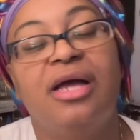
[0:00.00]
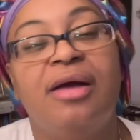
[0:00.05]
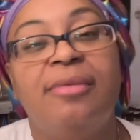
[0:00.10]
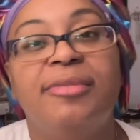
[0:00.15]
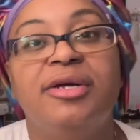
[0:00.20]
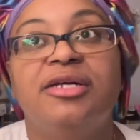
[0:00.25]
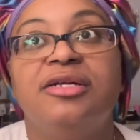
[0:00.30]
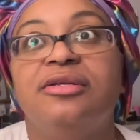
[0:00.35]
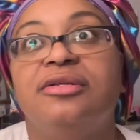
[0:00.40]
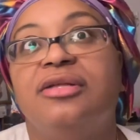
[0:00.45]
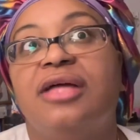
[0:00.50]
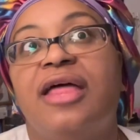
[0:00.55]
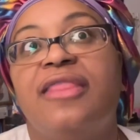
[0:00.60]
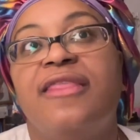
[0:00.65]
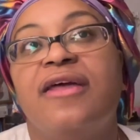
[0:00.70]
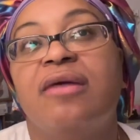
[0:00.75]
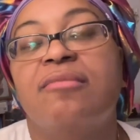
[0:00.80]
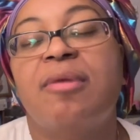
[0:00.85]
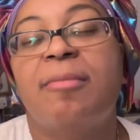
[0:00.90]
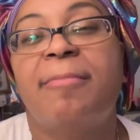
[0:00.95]
I'm a. I
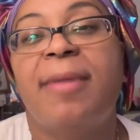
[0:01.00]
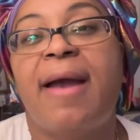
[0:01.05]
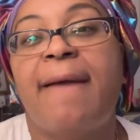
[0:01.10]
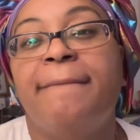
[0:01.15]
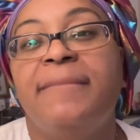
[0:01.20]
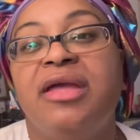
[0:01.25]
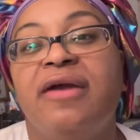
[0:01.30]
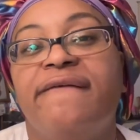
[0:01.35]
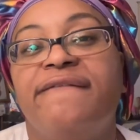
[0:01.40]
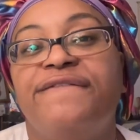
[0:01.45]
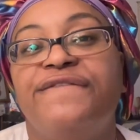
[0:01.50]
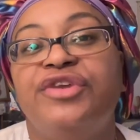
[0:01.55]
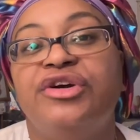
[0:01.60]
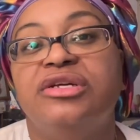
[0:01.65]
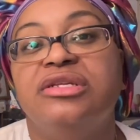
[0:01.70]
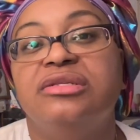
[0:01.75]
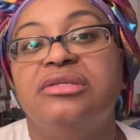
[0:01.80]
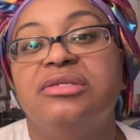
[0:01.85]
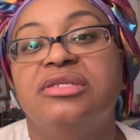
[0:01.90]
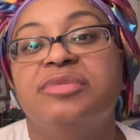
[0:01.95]
think I'm gonna buy me a
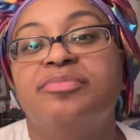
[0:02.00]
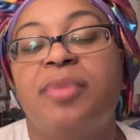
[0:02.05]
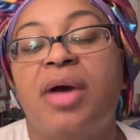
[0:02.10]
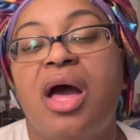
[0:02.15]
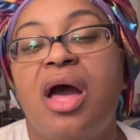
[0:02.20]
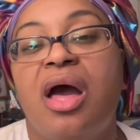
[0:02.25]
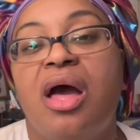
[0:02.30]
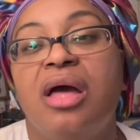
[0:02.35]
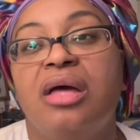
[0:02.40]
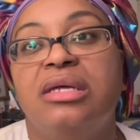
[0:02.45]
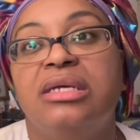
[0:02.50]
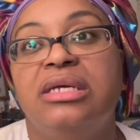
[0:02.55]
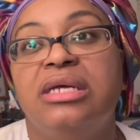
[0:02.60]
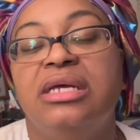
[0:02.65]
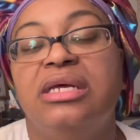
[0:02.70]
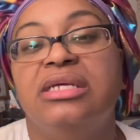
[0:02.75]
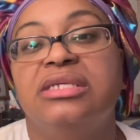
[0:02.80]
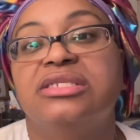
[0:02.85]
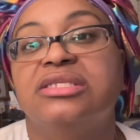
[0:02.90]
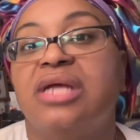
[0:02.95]
foot spa.
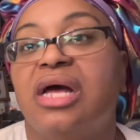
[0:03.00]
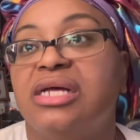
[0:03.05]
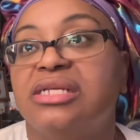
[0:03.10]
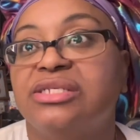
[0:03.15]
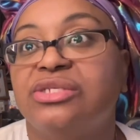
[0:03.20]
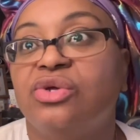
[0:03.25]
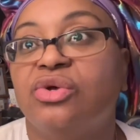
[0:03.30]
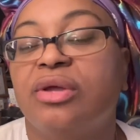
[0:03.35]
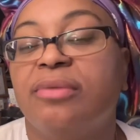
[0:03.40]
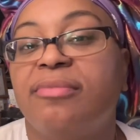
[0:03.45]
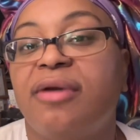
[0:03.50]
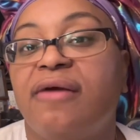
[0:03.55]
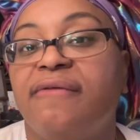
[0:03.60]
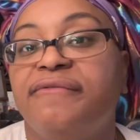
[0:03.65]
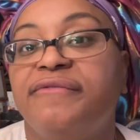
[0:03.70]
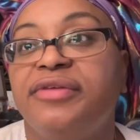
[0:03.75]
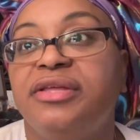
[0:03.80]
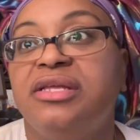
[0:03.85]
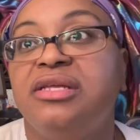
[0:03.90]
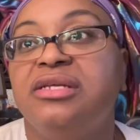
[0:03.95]
Start soaking my
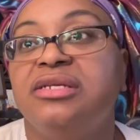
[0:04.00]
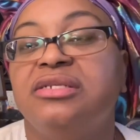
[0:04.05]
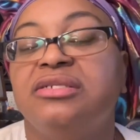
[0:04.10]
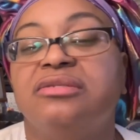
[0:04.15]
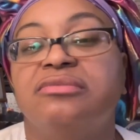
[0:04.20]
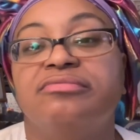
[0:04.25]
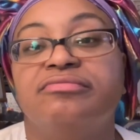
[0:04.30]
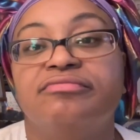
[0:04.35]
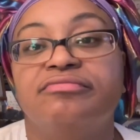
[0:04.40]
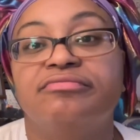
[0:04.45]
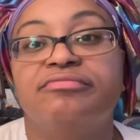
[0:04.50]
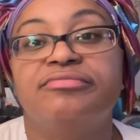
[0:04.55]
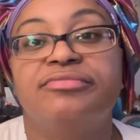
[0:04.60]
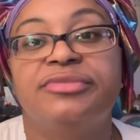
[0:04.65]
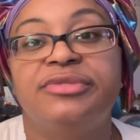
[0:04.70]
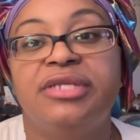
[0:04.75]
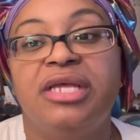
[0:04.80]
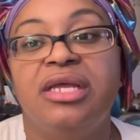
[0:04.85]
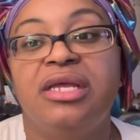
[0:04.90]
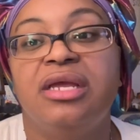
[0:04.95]
feet and
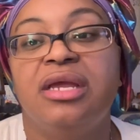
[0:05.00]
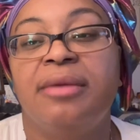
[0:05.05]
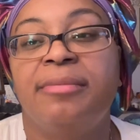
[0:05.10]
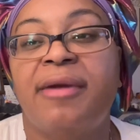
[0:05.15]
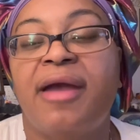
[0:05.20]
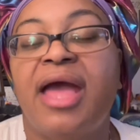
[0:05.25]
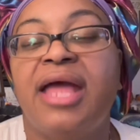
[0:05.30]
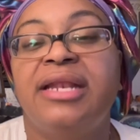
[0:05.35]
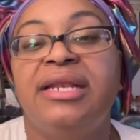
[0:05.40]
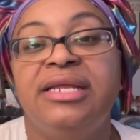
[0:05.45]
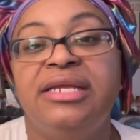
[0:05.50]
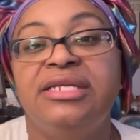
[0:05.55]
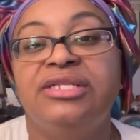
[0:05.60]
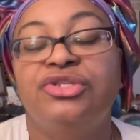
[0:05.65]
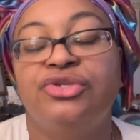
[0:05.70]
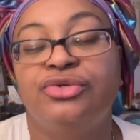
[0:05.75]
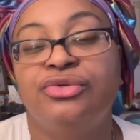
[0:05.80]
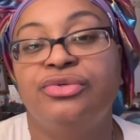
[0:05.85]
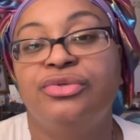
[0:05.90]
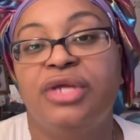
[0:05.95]
take care of my. I need
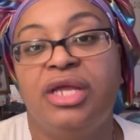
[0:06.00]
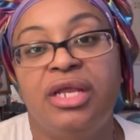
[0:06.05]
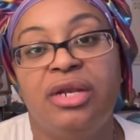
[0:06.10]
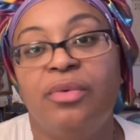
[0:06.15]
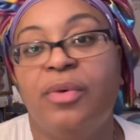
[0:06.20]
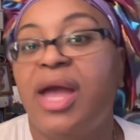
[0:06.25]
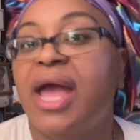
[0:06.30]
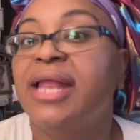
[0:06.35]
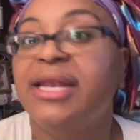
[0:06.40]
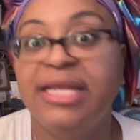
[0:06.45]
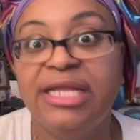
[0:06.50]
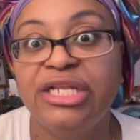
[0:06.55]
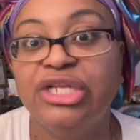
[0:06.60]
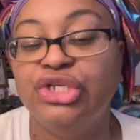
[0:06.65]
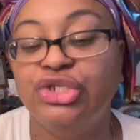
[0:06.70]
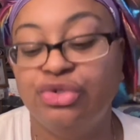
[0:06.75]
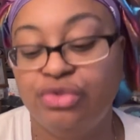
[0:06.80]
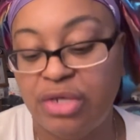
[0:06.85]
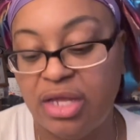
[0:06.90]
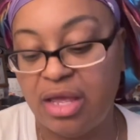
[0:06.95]
to. Anyway, I need
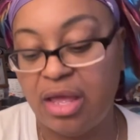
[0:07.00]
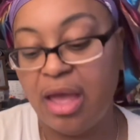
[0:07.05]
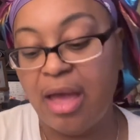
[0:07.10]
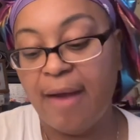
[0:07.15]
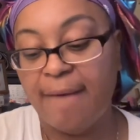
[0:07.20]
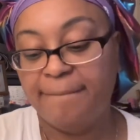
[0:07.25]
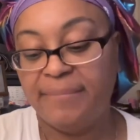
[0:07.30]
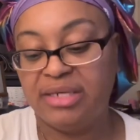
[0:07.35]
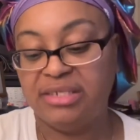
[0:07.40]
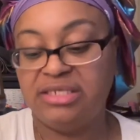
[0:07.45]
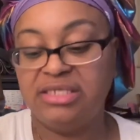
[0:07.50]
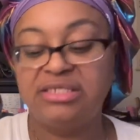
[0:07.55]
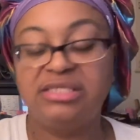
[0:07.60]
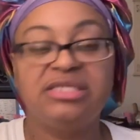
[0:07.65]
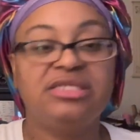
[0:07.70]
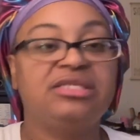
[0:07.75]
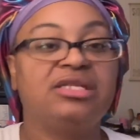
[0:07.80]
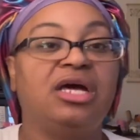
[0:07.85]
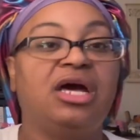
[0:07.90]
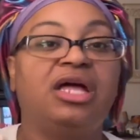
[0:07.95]
to do that. But this
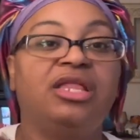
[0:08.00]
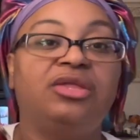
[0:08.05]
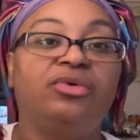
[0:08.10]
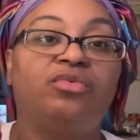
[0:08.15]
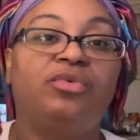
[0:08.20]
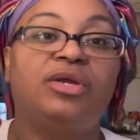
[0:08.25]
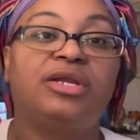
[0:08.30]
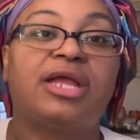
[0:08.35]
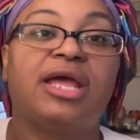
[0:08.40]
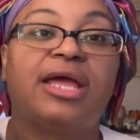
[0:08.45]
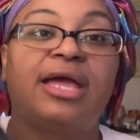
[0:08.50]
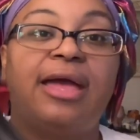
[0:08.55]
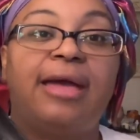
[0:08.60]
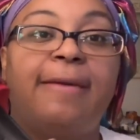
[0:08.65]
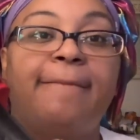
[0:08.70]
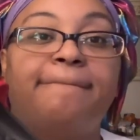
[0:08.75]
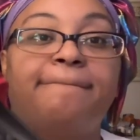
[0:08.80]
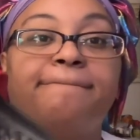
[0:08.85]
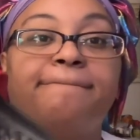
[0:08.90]
is the other one I got.